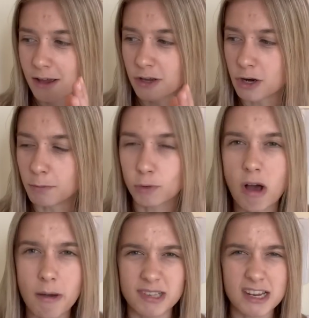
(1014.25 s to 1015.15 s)
you know,
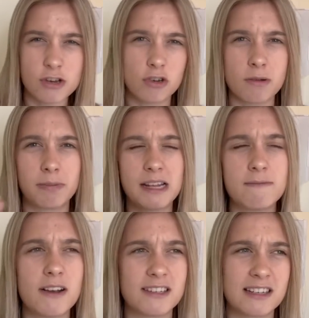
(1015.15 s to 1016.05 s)
Maguire was injured and played
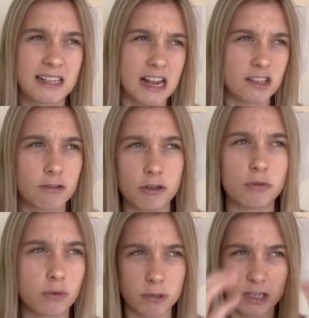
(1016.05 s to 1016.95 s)
versus Leicester and he
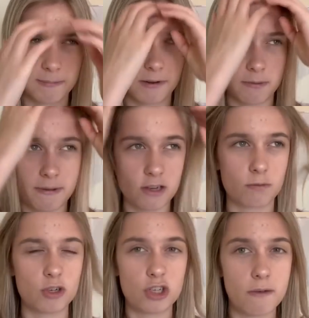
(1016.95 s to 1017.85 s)
was the worst player on the pitch
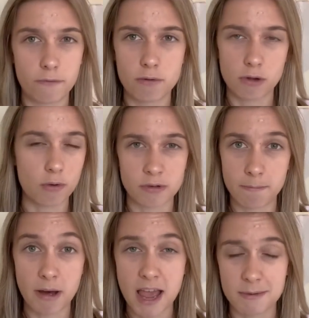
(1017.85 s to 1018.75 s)
and we shit 4 goals
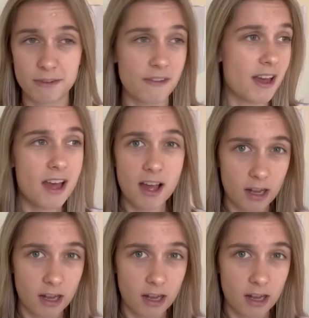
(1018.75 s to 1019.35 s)
and Bailly was fit.